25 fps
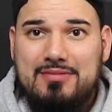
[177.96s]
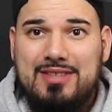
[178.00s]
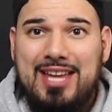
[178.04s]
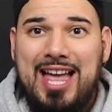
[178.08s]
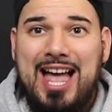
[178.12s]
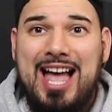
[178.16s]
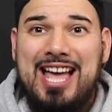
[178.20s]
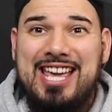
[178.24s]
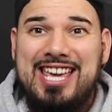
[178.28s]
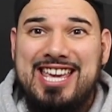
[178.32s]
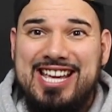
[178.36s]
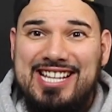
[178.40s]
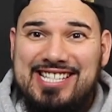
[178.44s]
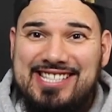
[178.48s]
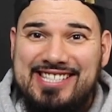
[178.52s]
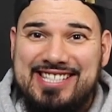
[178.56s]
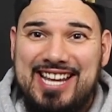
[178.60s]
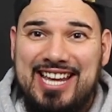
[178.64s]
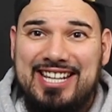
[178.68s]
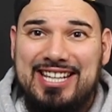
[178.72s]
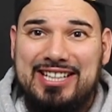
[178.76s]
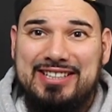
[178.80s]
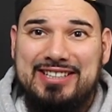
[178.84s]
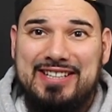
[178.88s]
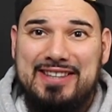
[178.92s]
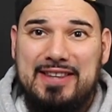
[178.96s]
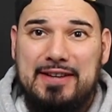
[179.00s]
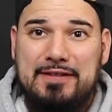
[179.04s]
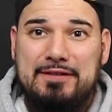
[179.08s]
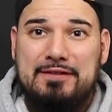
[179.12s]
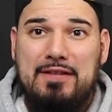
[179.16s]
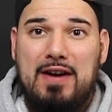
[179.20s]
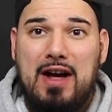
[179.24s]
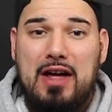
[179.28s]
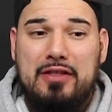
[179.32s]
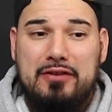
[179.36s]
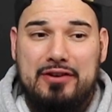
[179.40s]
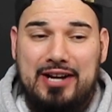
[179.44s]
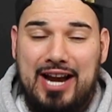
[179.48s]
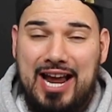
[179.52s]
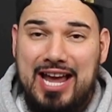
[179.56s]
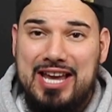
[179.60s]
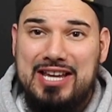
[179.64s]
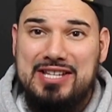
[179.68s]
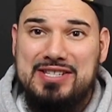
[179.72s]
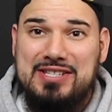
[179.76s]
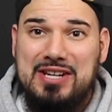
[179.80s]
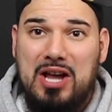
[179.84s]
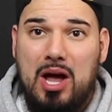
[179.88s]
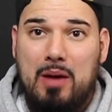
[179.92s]
how he ascended to the Father, and how
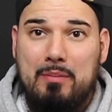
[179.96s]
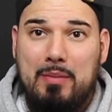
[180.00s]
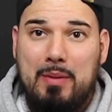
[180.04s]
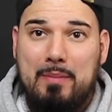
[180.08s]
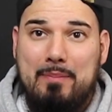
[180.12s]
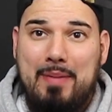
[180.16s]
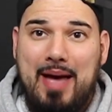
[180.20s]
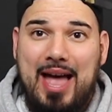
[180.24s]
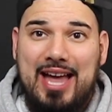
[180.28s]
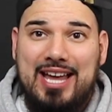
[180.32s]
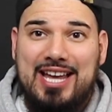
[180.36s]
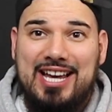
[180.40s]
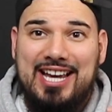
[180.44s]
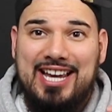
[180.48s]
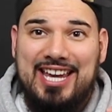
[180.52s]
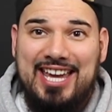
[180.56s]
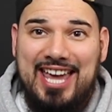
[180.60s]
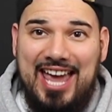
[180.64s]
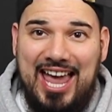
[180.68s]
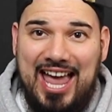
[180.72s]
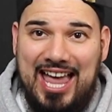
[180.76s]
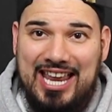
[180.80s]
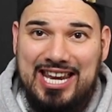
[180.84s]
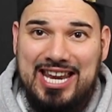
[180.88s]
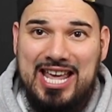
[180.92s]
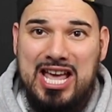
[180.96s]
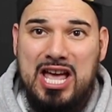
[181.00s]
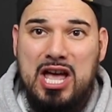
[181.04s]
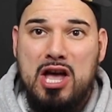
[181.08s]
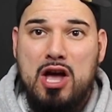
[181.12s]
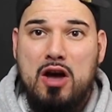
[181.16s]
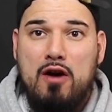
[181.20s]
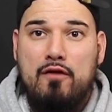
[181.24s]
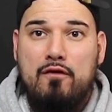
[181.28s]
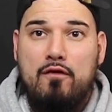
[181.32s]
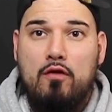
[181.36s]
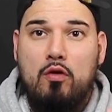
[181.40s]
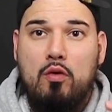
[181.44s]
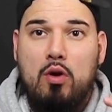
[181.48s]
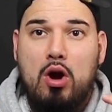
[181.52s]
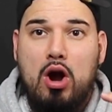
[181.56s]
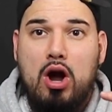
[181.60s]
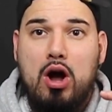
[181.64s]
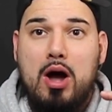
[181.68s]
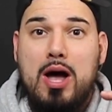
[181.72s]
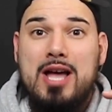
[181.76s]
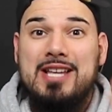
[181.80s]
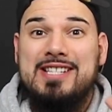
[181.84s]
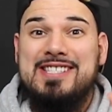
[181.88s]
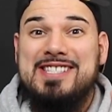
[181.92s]
he's coming back again
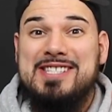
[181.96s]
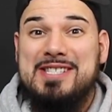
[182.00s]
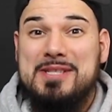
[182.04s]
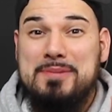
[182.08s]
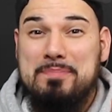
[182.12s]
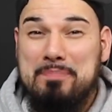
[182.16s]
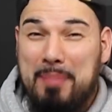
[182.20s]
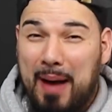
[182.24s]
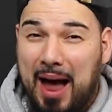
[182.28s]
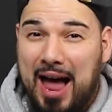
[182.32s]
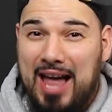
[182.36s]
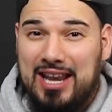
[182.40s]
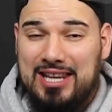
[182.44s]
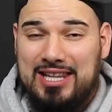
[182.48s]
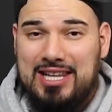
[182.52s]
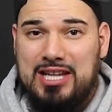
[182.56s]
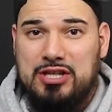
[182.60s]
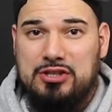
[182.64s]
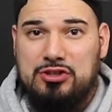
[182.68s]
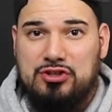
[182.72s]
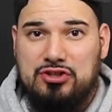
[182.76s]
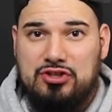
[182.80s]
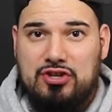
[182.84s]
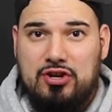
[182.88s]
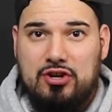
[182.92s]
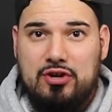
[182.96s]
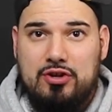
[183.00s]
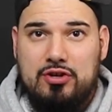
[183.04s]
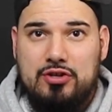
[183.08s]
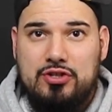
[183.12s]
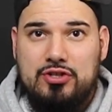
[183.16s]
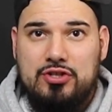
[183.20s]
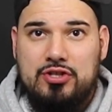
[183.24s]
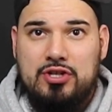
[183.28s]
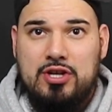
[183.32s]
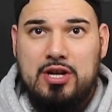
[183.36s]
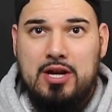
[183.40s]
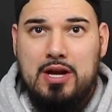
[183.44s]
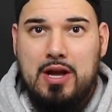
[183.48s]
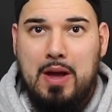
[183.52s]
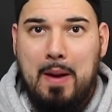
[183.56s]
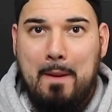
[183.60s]
for a spotless church,